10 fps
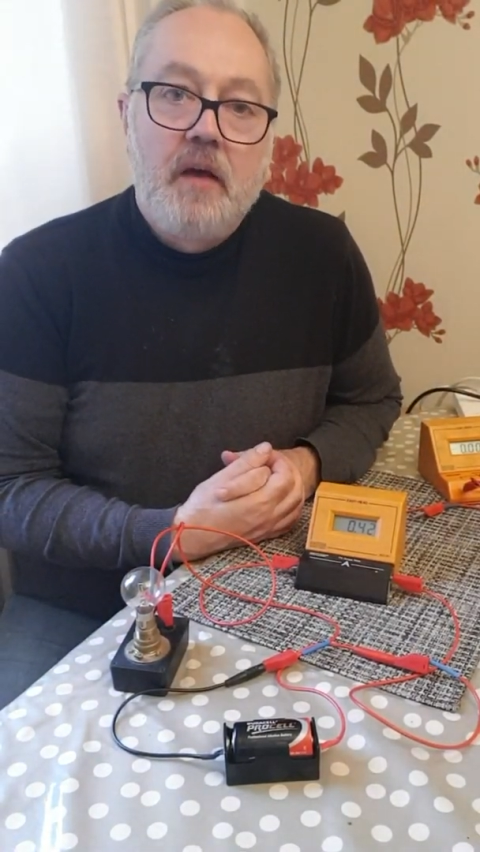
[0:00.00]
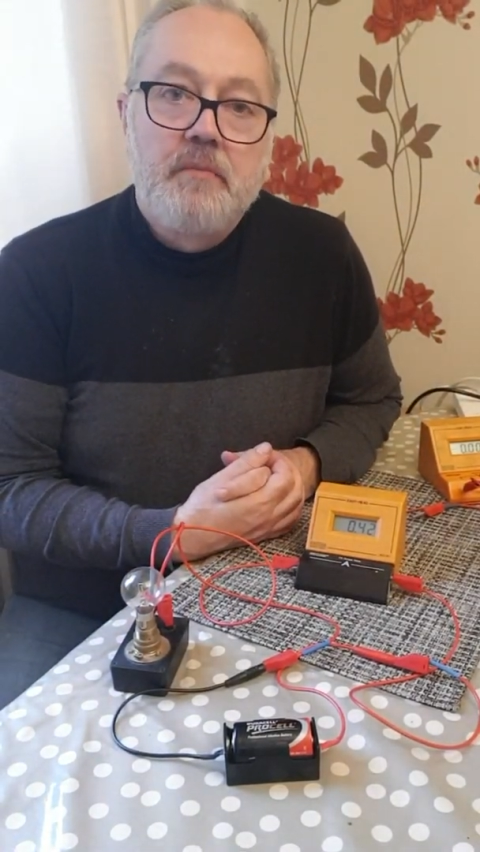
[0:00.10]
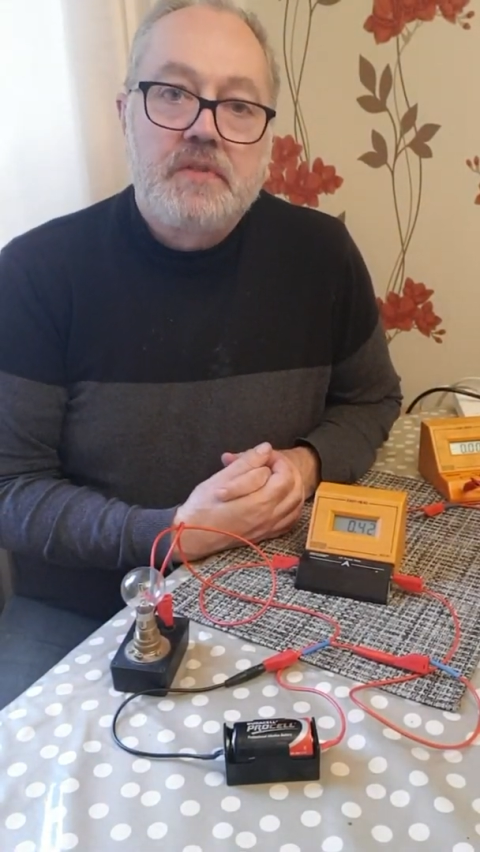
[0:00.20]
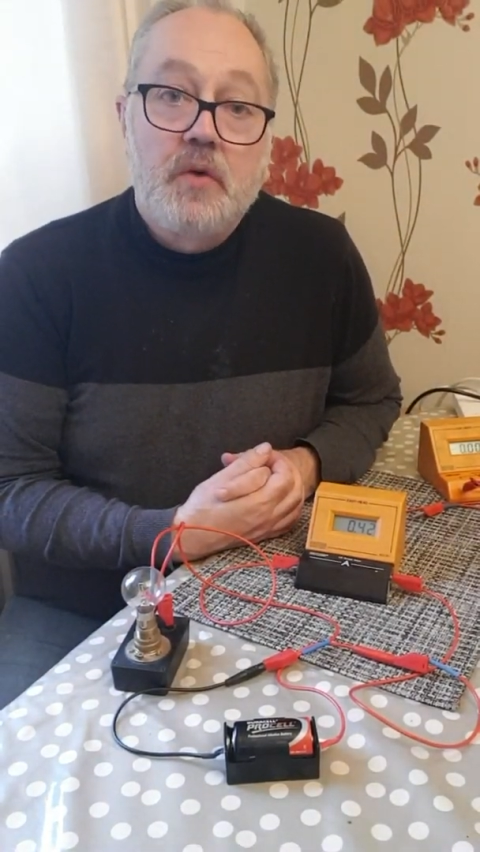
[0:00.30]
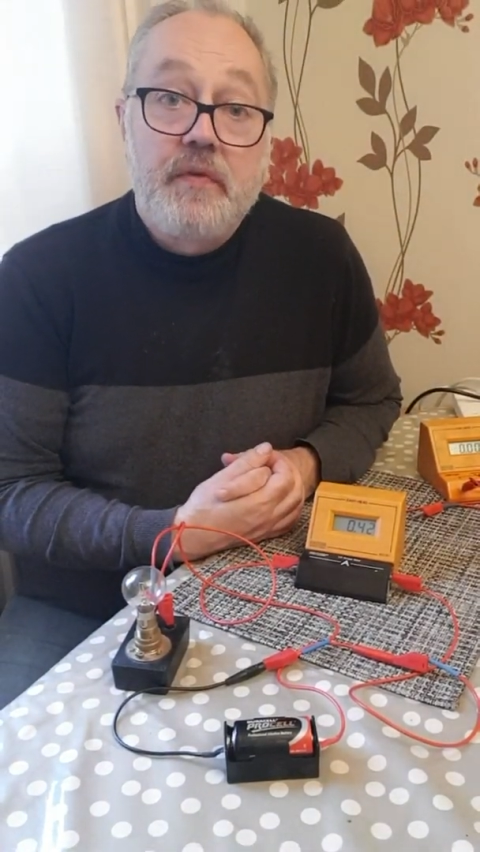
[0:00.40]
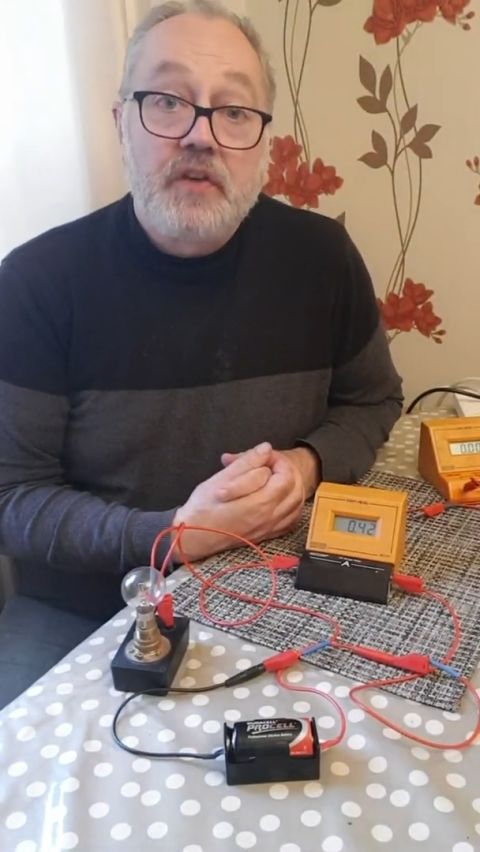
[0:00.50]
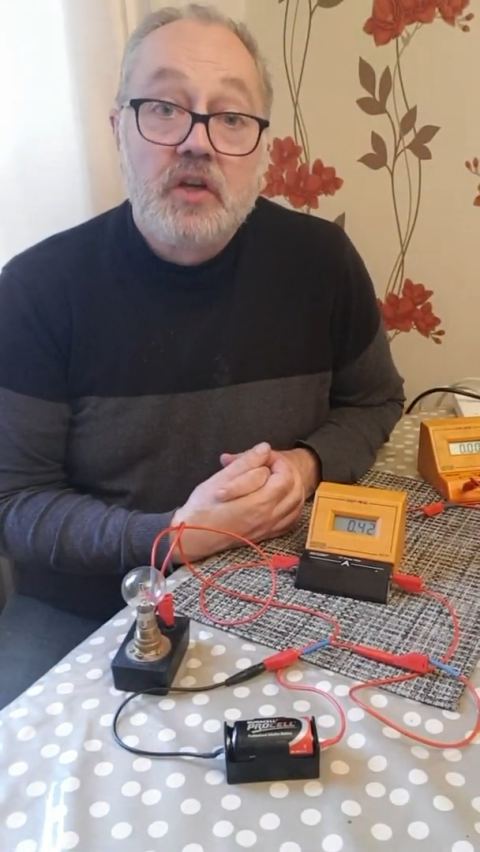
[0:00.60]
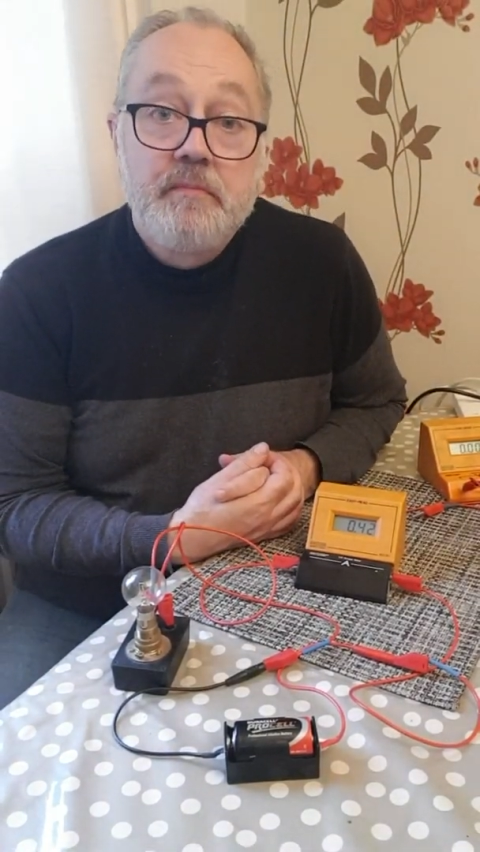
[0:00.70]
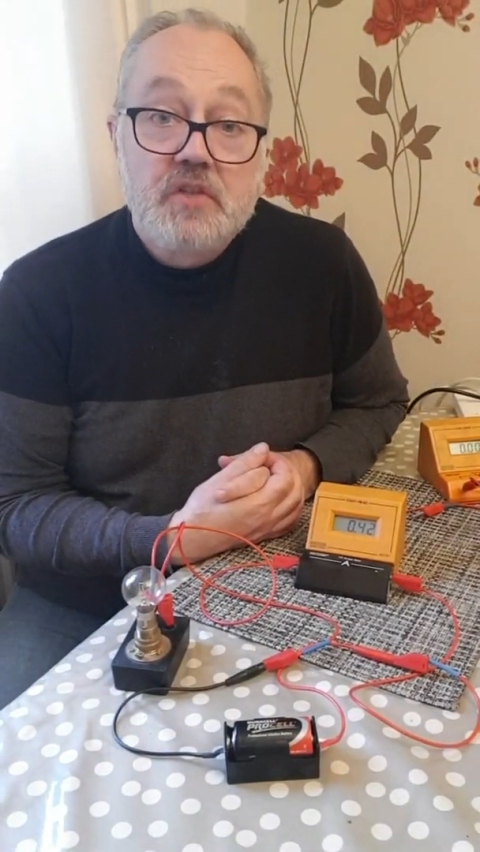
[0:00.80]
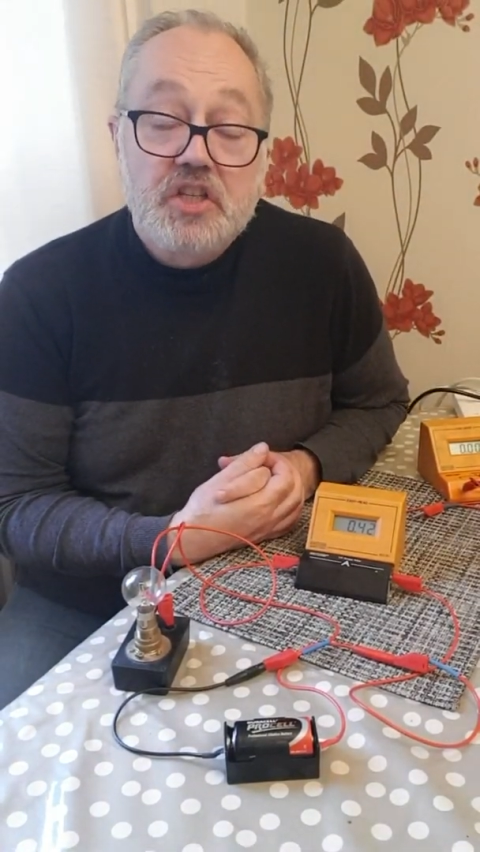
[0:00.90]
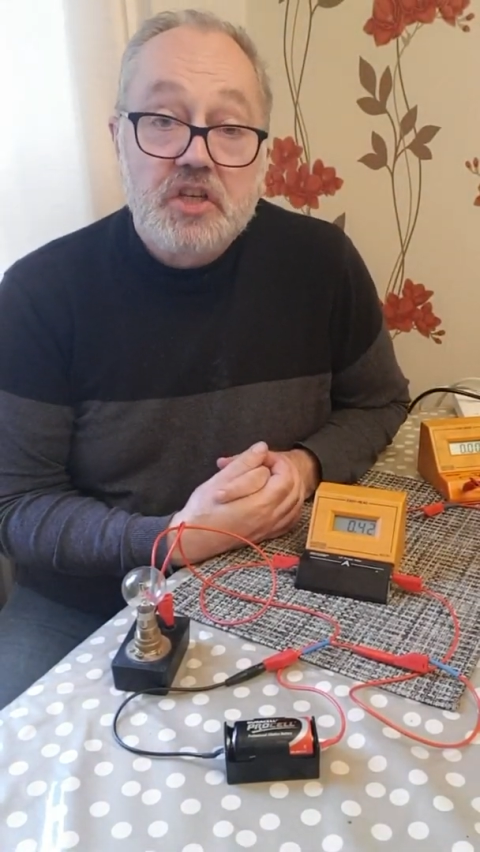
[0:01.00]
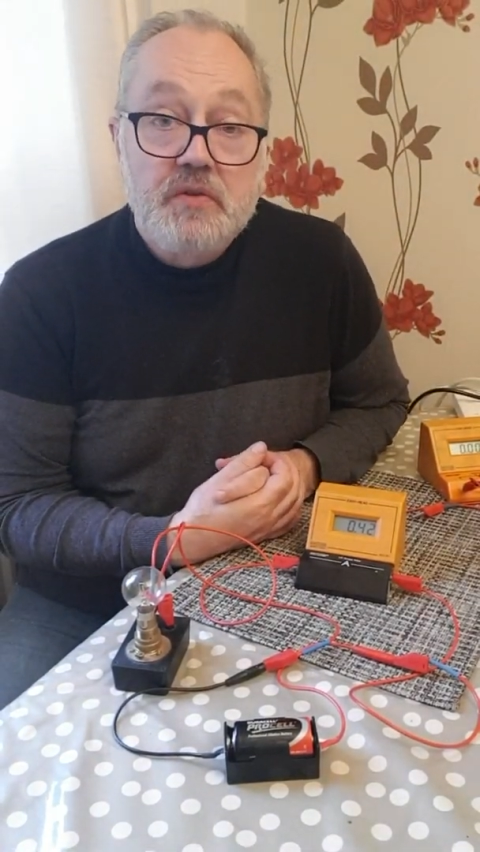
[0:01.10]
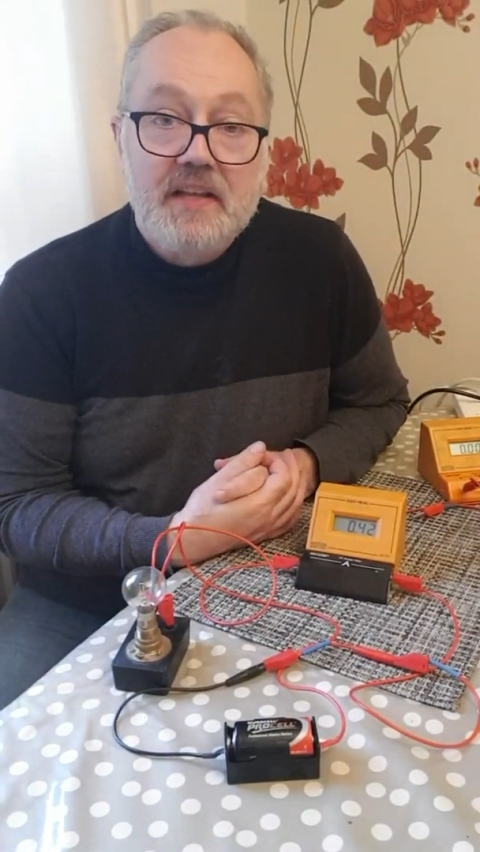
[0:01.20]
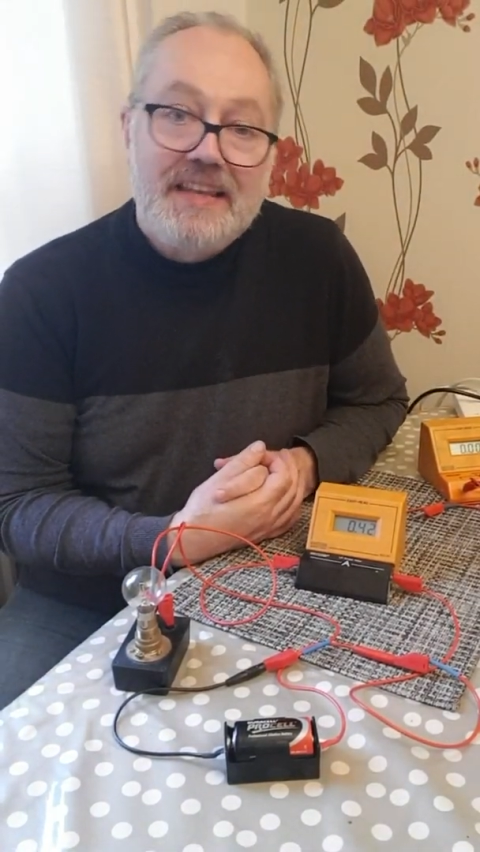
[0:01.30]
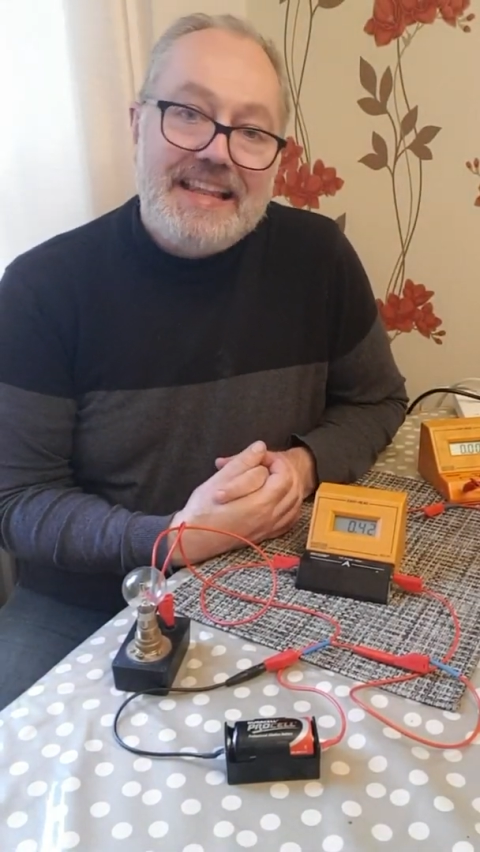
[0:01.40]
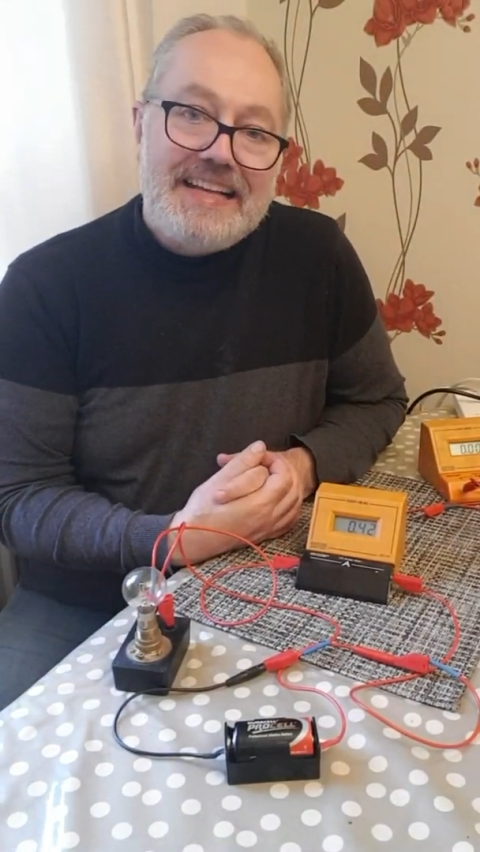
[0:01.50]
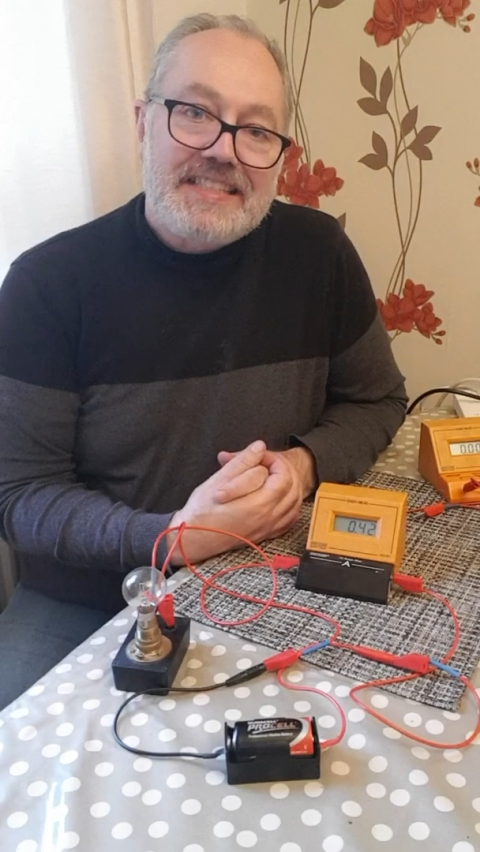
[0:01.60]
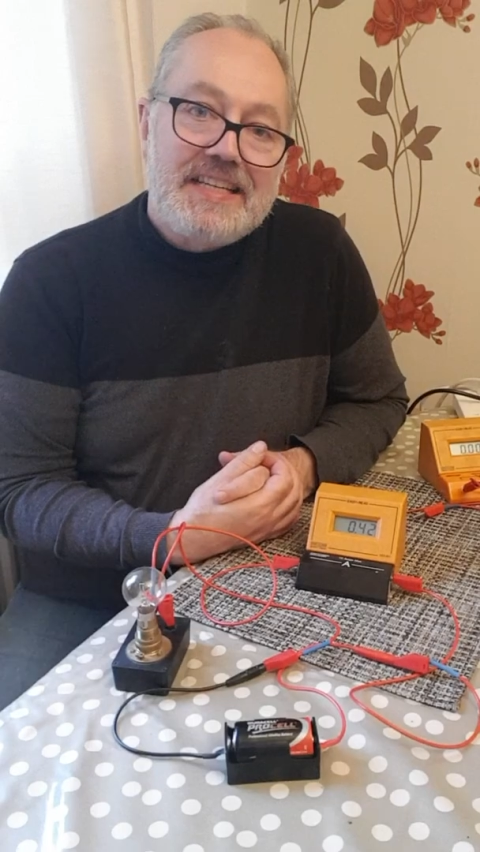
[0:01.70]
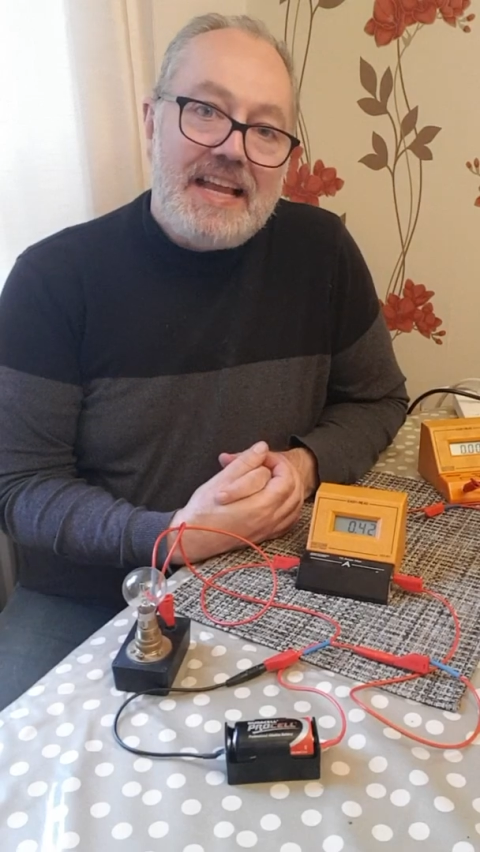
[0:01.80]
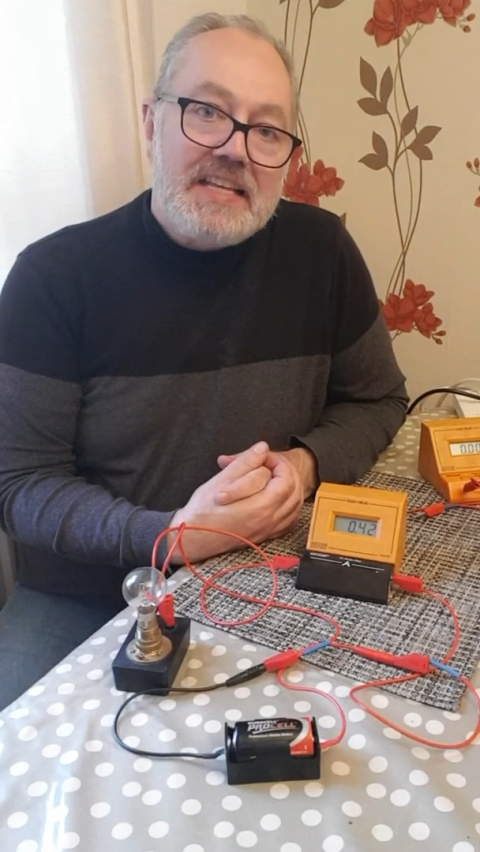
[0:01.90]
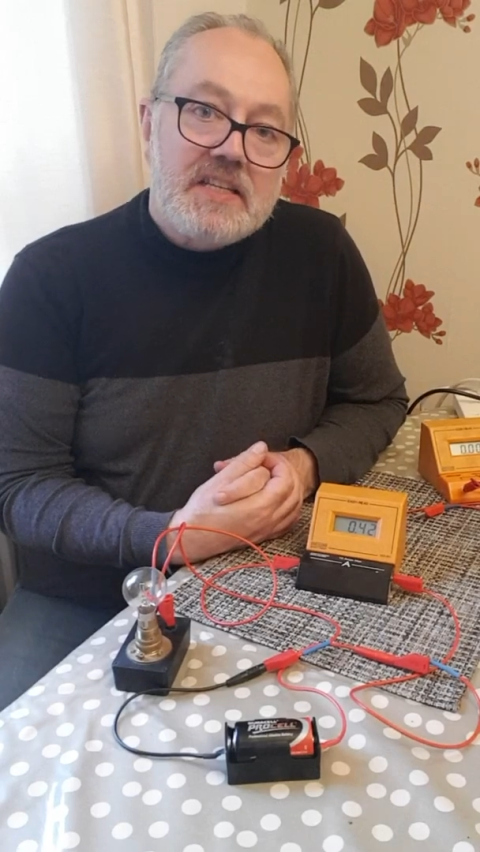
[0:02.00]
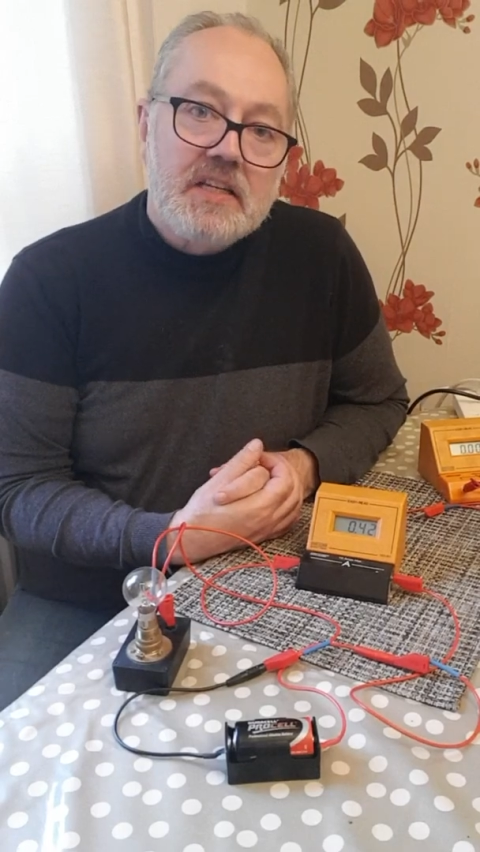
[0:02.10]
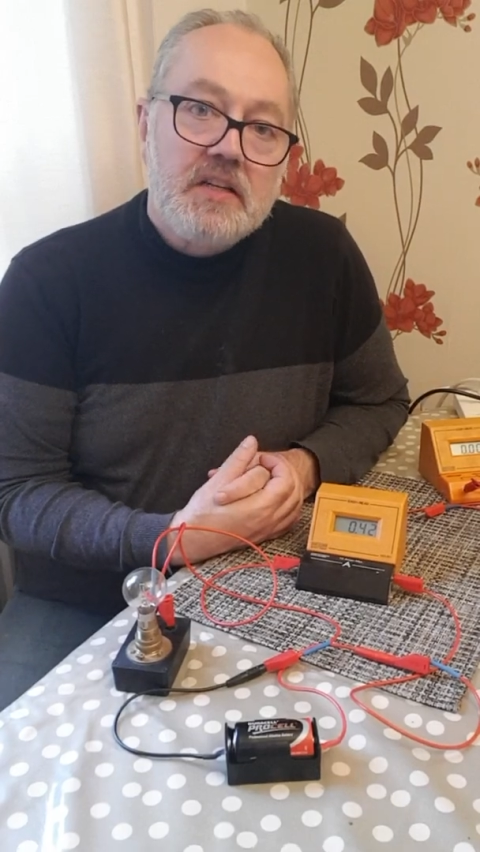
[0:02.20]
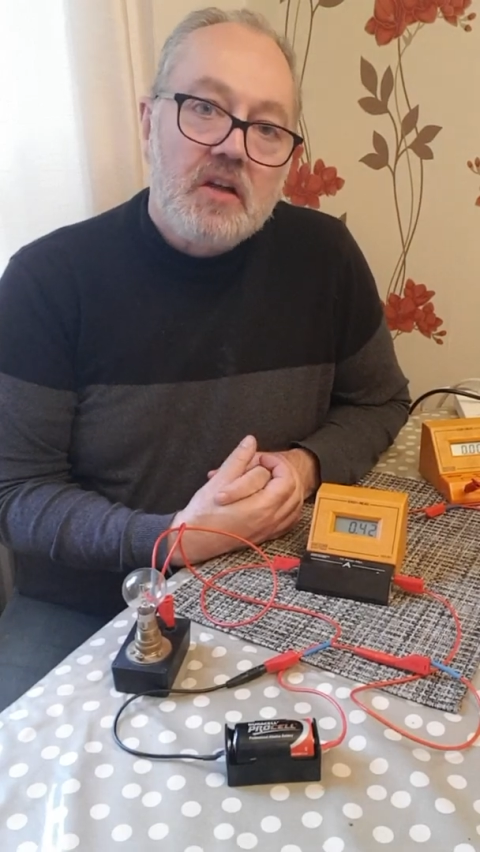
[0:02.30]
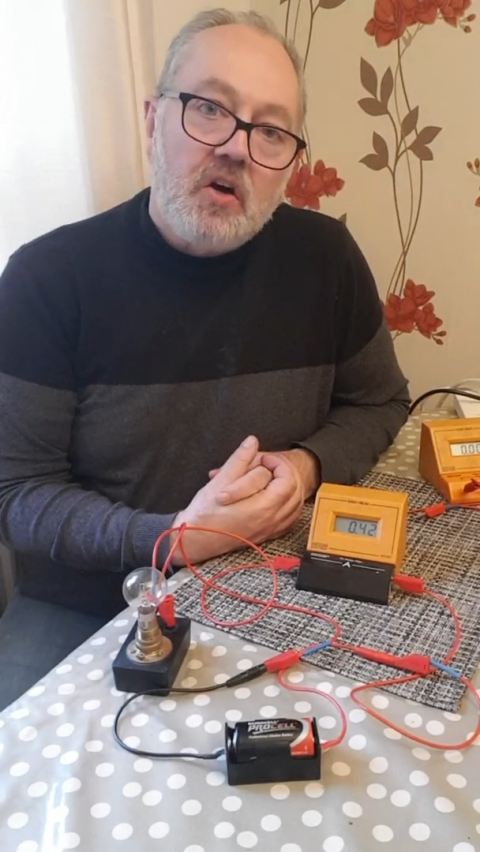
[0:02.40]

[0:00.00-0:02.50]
So we've come to the last lesson